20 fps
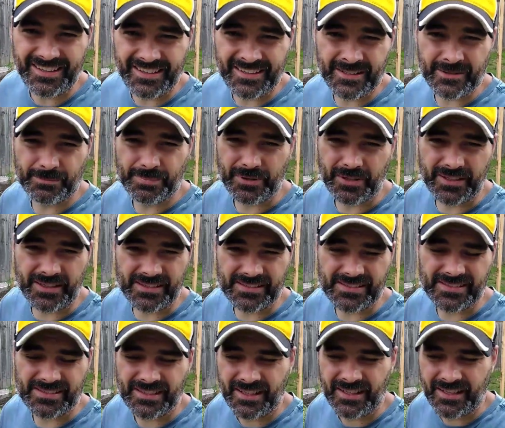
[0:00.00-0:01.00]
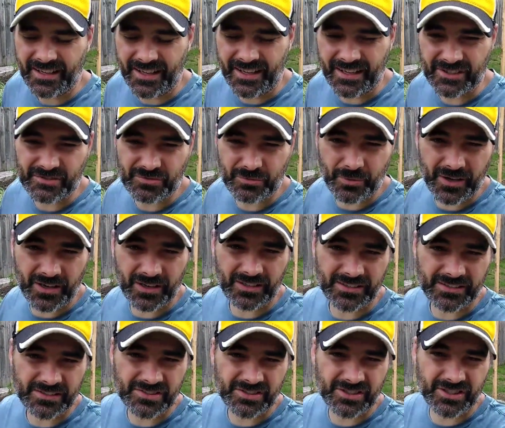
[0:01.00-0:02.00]
in place as
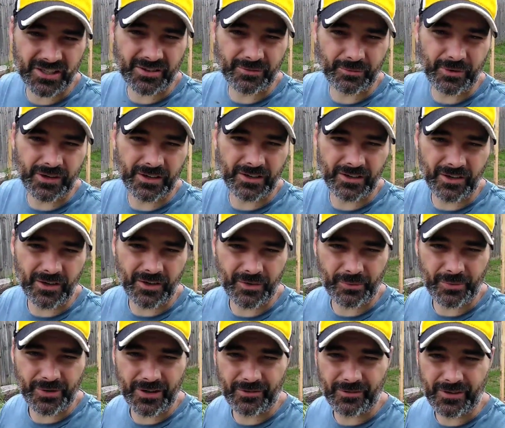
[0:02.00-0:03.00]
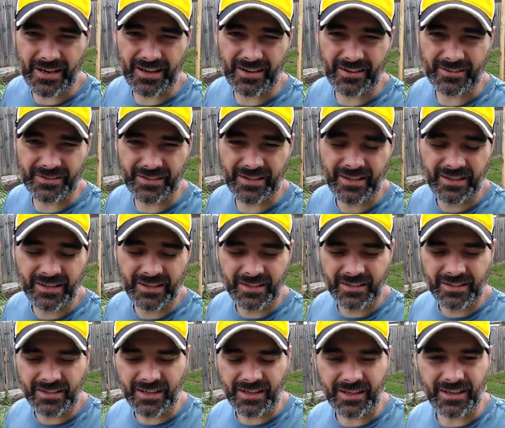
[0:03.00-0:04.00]
well as chicken wire all the way around.
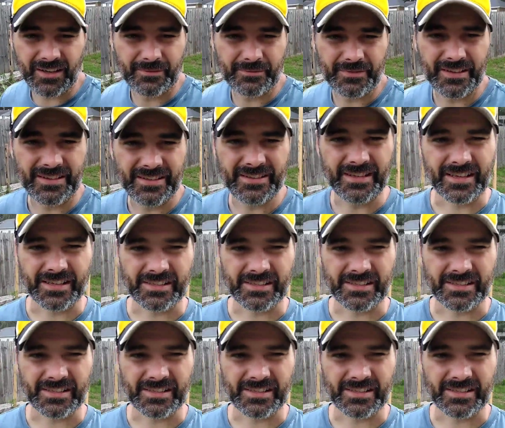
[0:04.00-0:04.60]
Um, then